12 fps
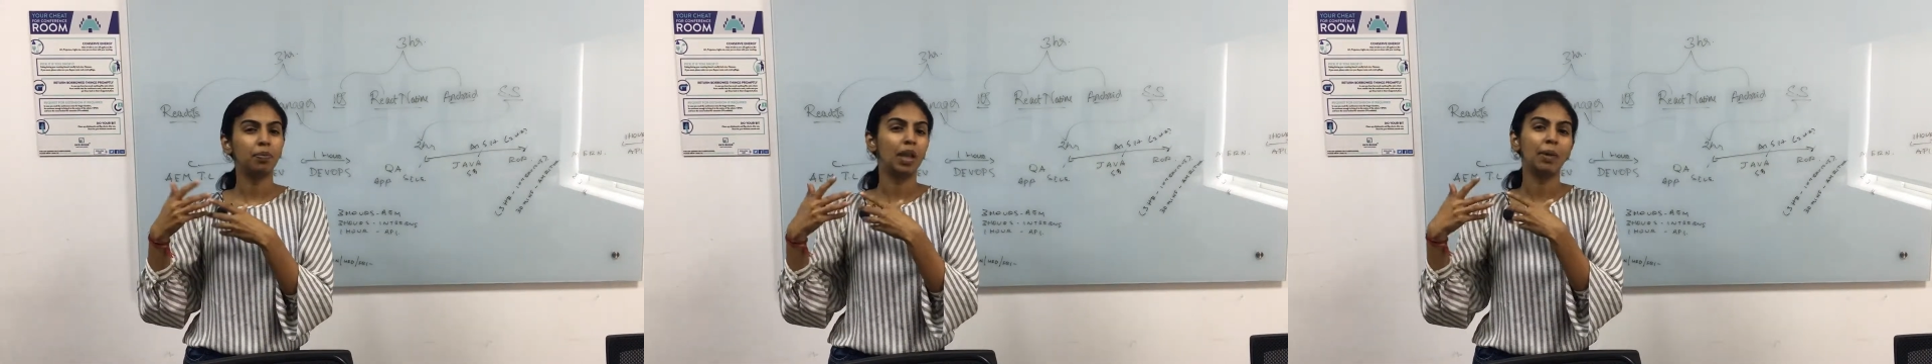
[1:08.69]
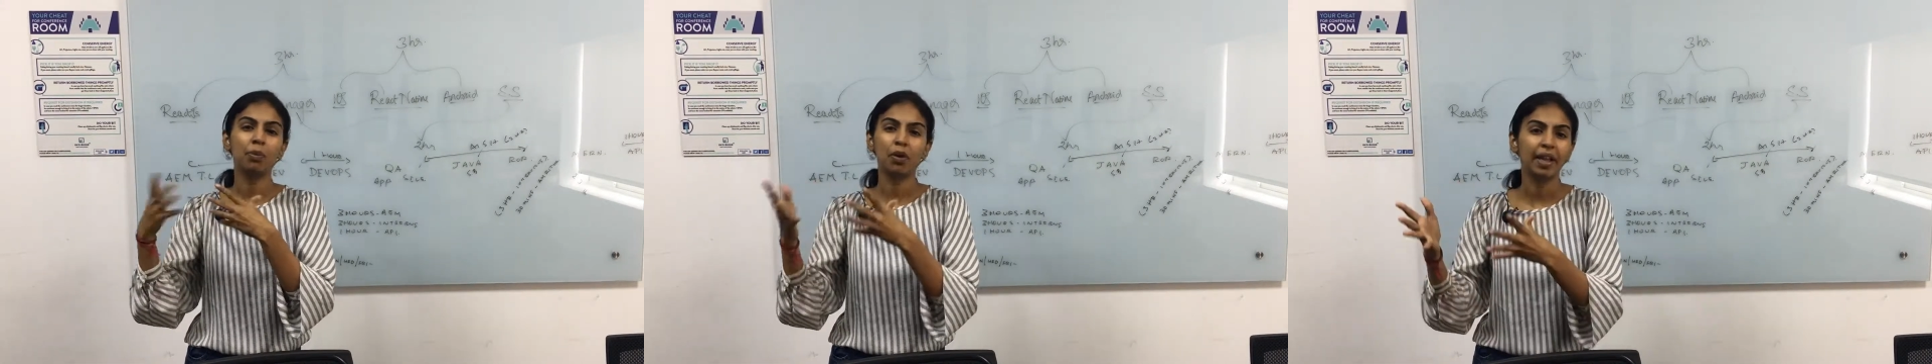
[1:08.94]

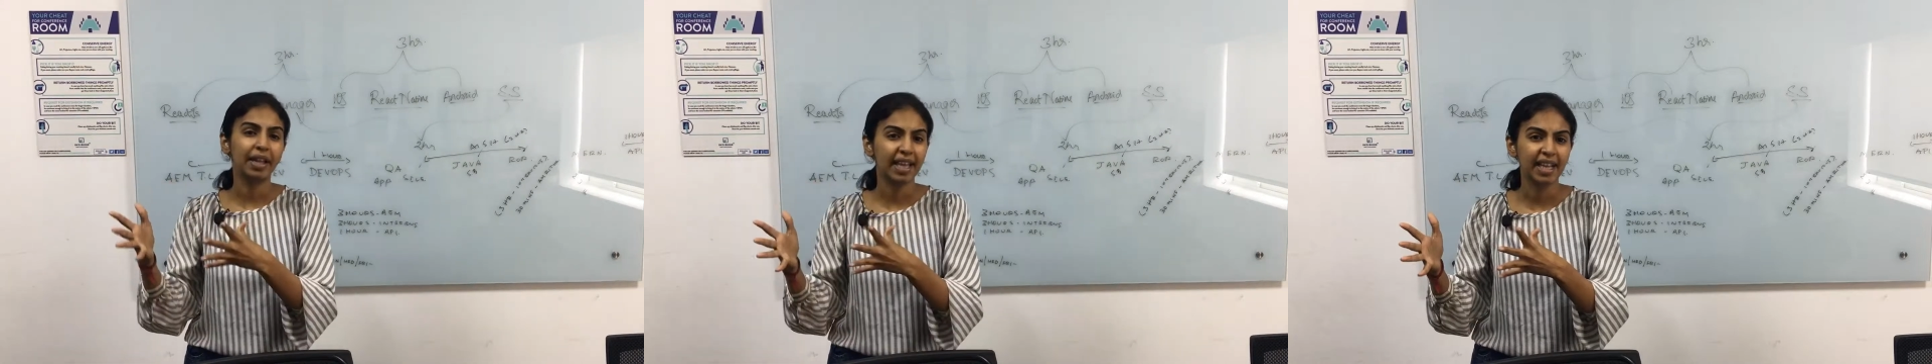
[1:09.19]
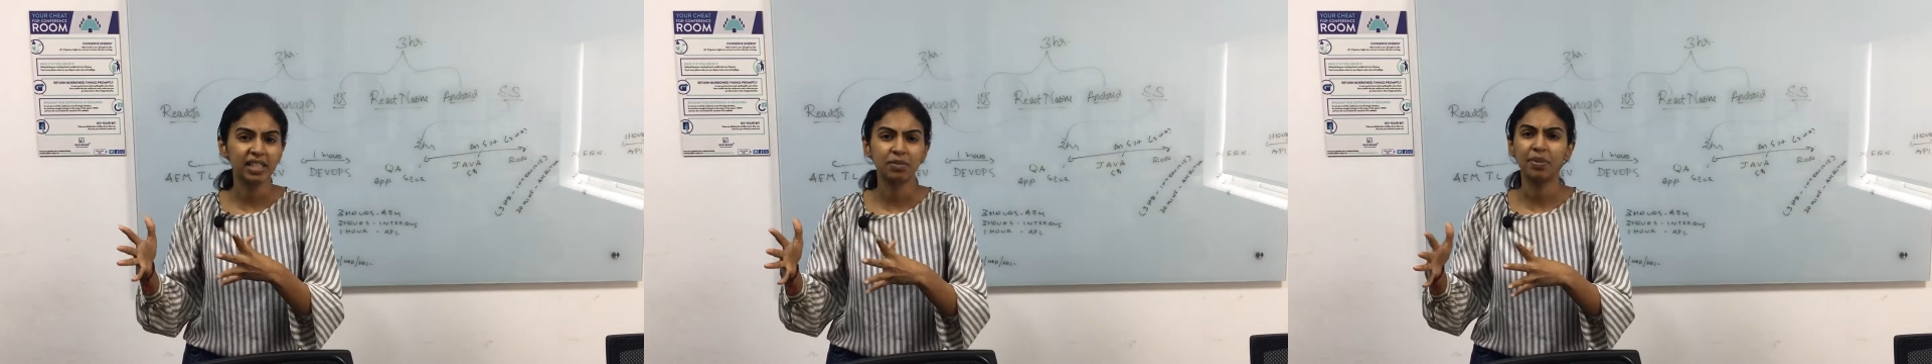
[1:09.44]
employee
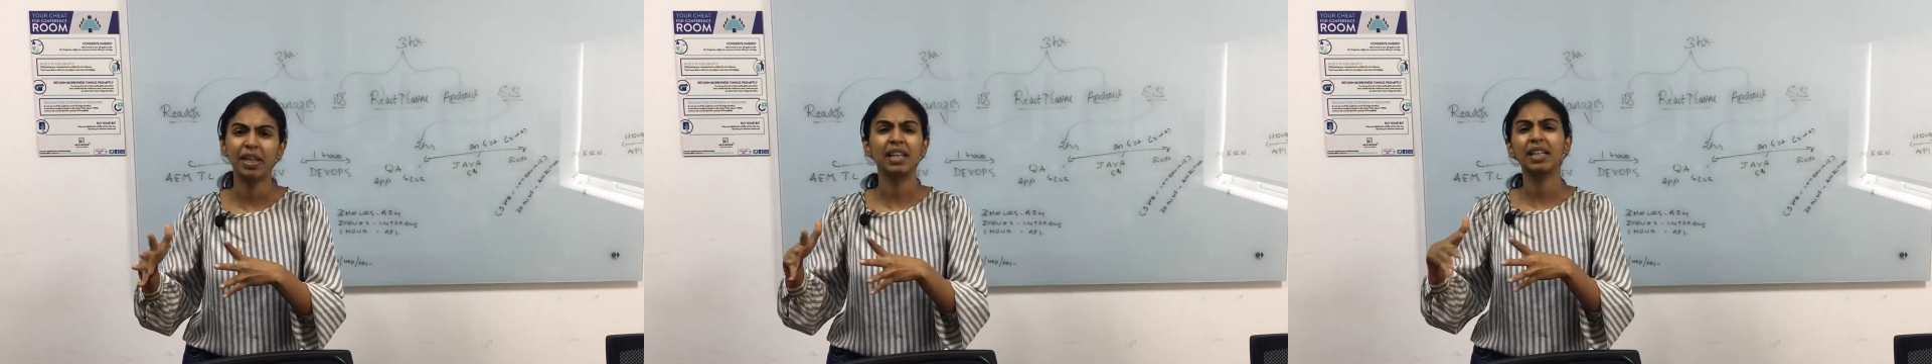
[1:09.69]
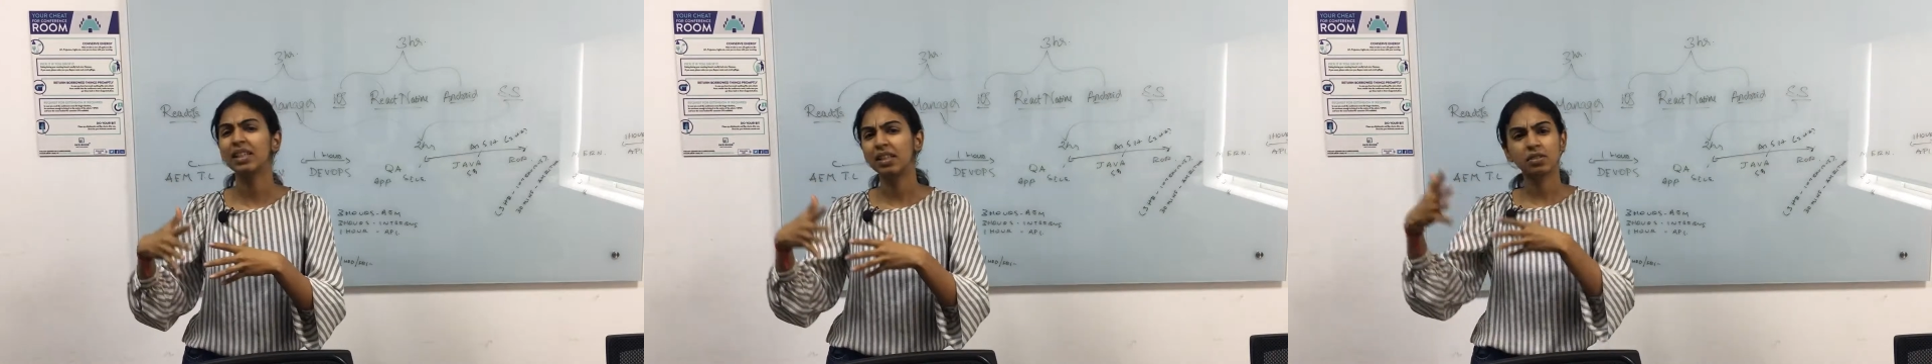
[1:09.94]
engagement,
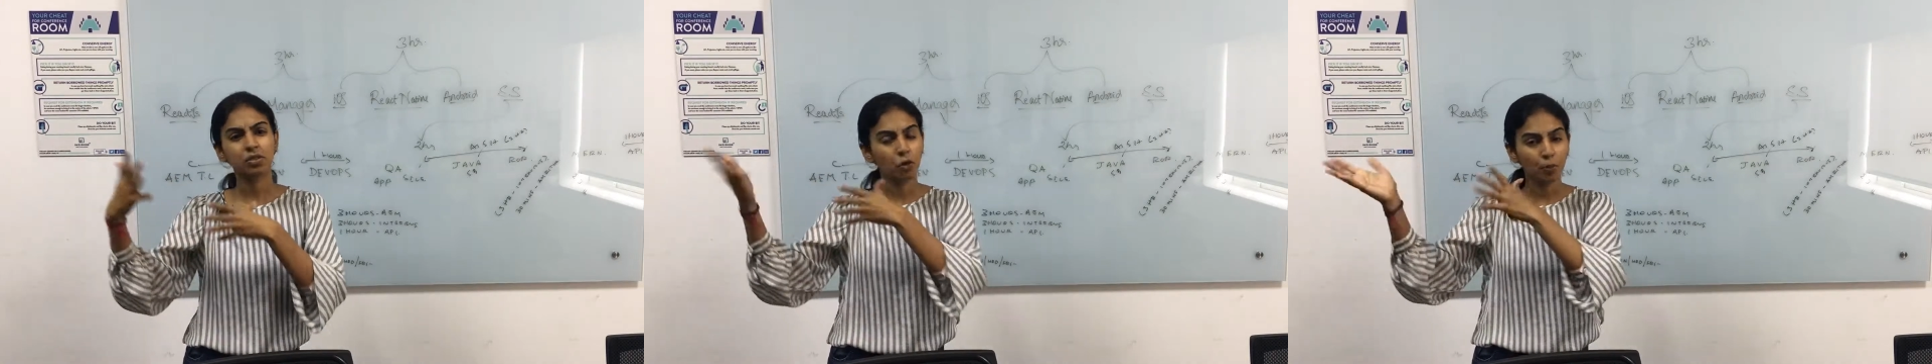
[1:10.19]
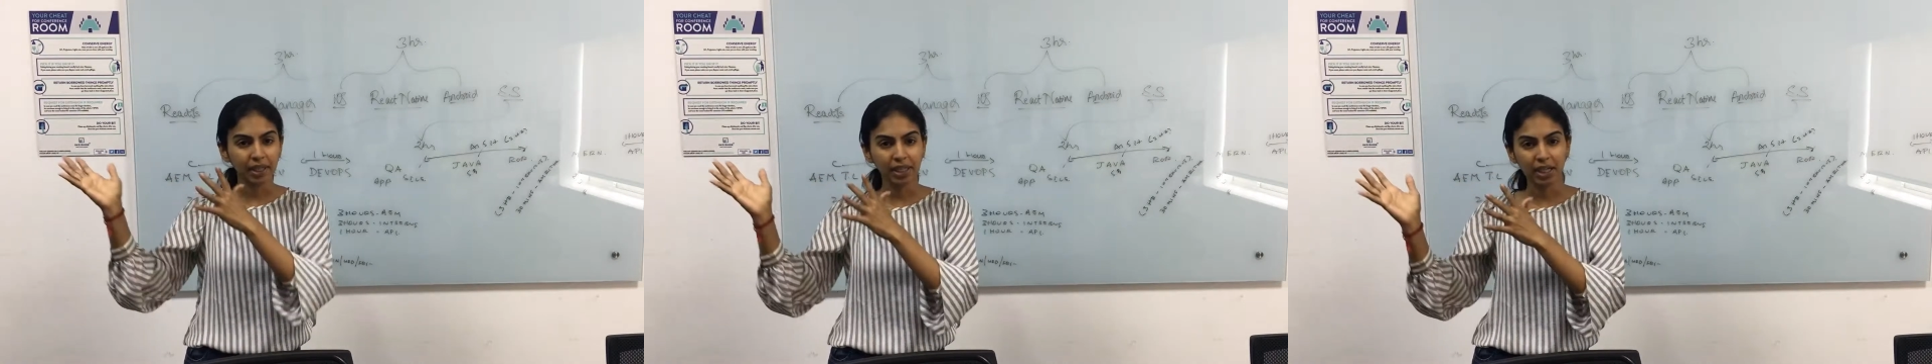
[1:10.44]
and there are
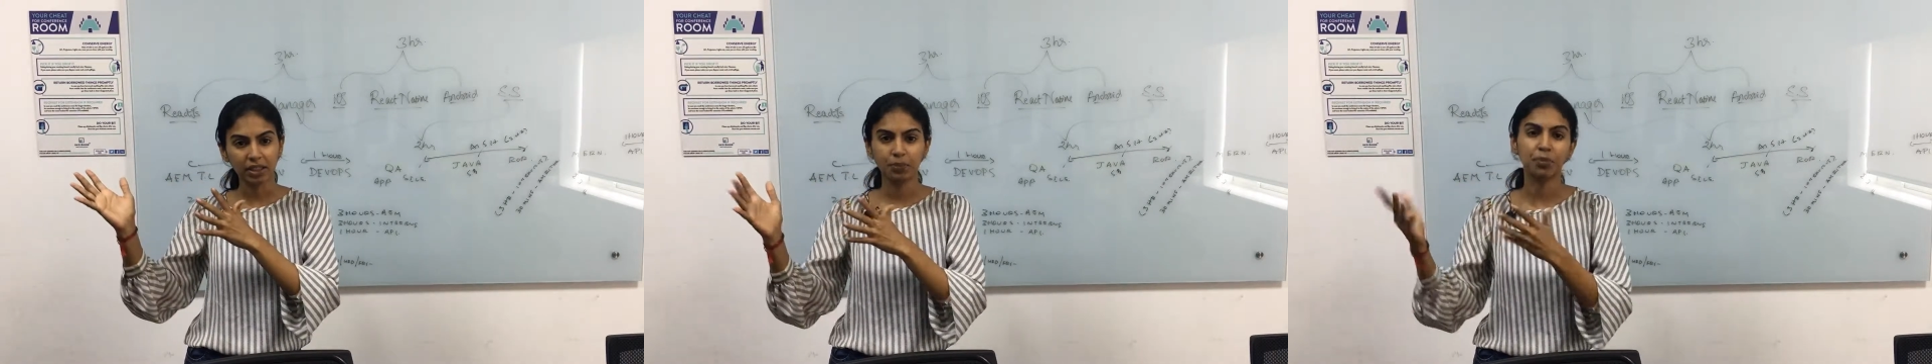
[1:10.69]
so many other